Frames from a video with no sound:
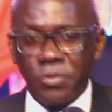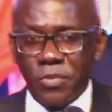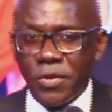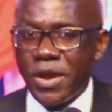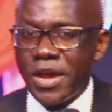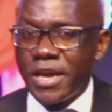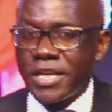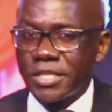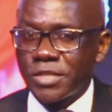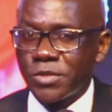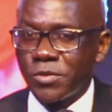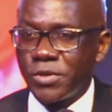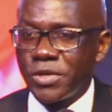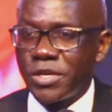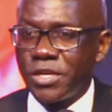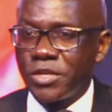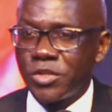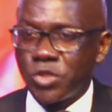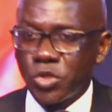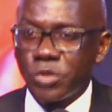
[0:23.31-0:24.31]
prayers
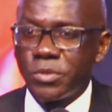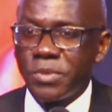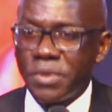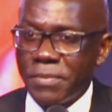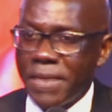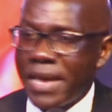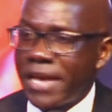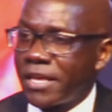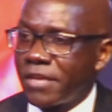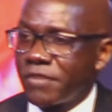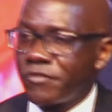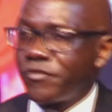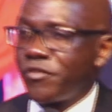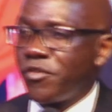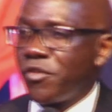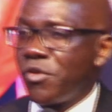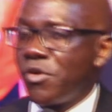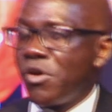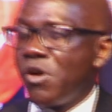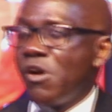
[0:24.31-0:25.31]
we should be making
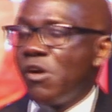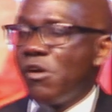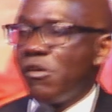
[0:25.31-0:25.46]
for